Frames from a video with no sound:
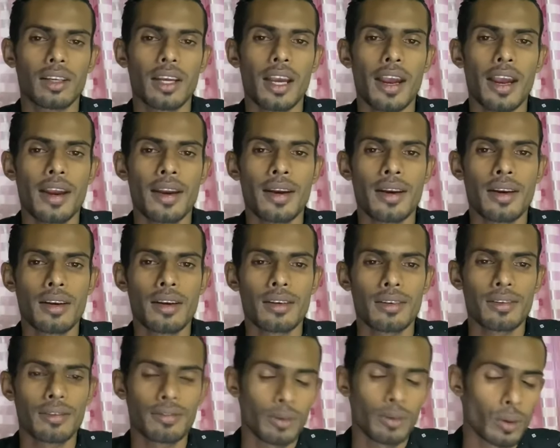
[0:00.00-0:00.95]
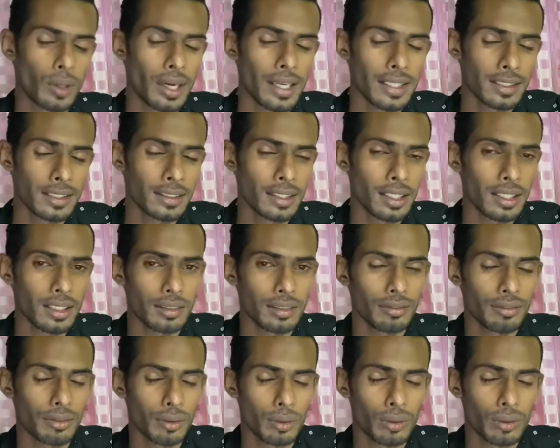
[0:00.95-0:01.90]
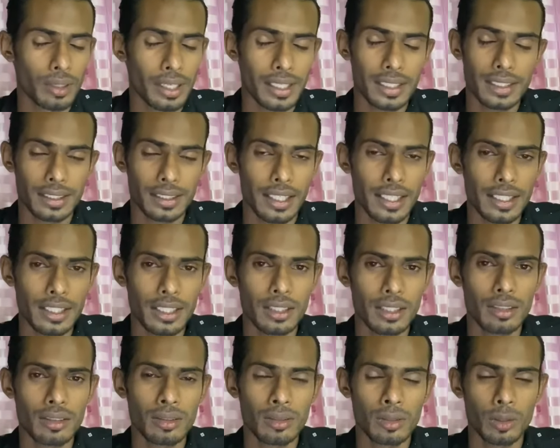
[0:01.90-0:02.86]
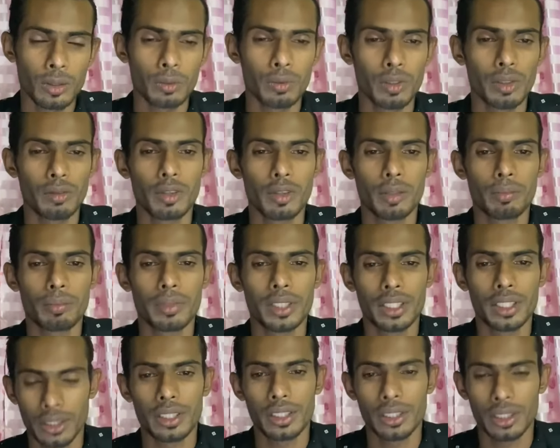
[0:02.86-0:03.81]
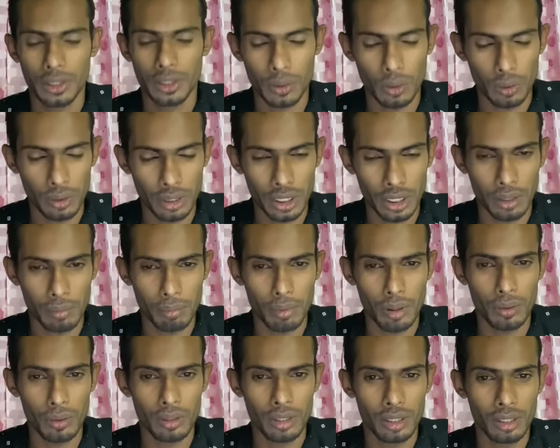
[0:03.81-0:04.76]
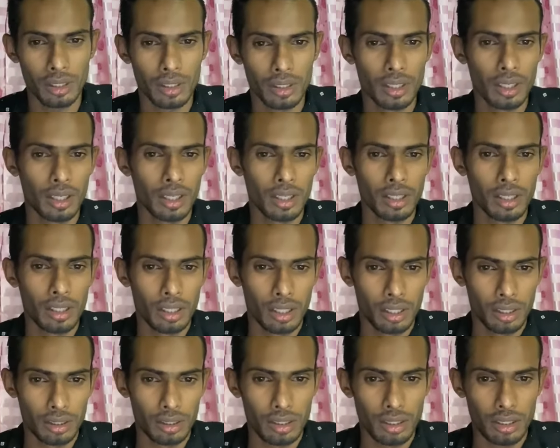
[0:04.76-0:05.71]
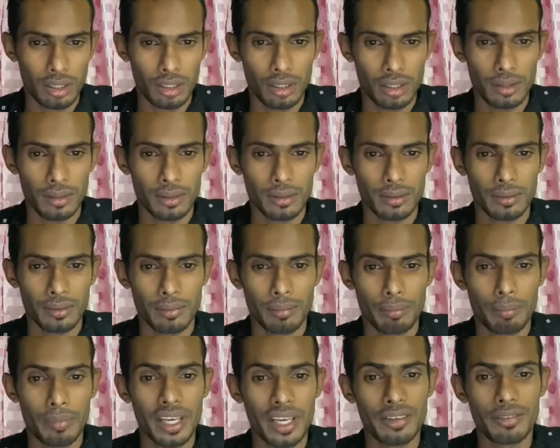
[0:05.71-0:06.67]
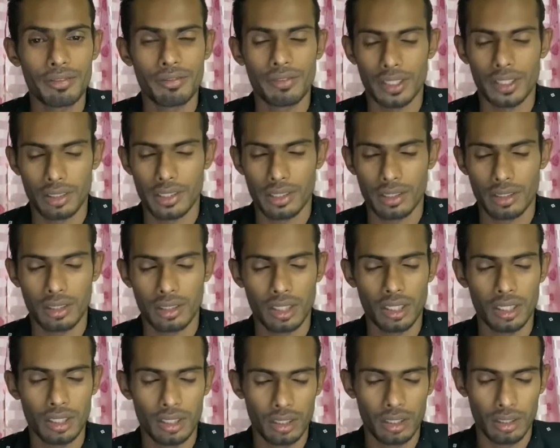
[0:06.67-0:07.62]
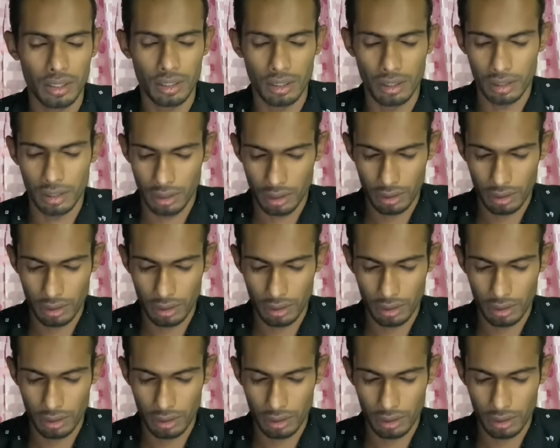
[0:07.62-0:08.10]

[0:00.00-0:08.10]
And for next lesson we will be talking about the benefits, we